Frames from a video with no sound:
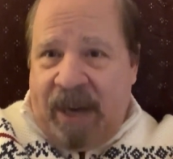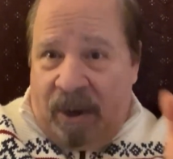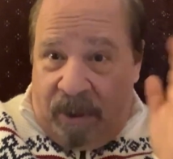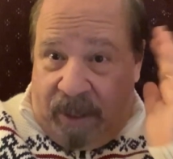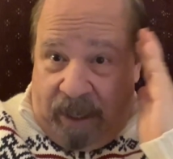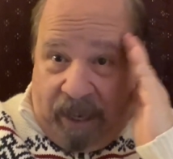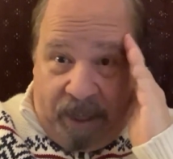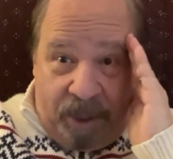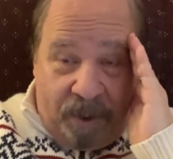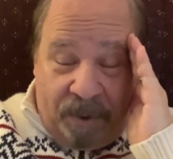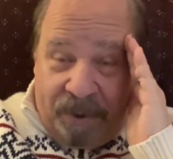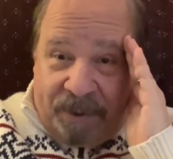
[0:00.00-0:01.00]
now can I
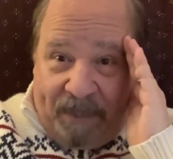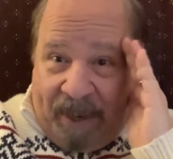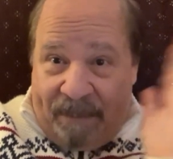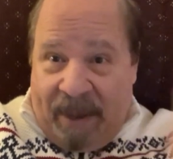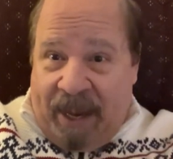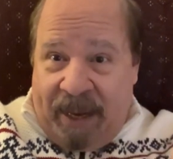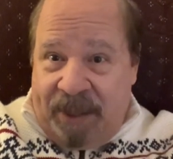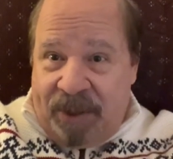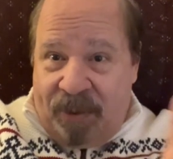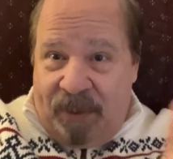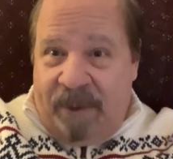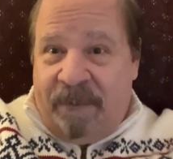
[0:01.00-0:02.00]
use my mind
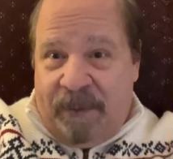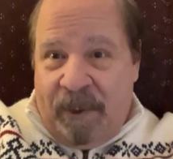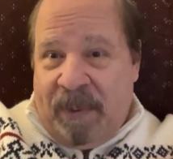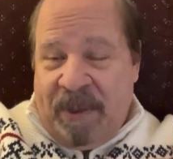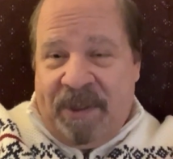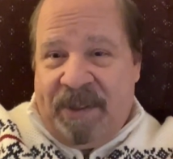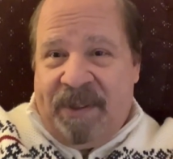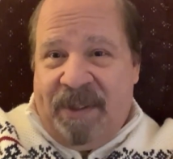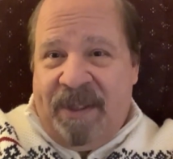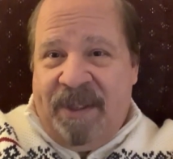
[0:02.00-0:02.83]
to influence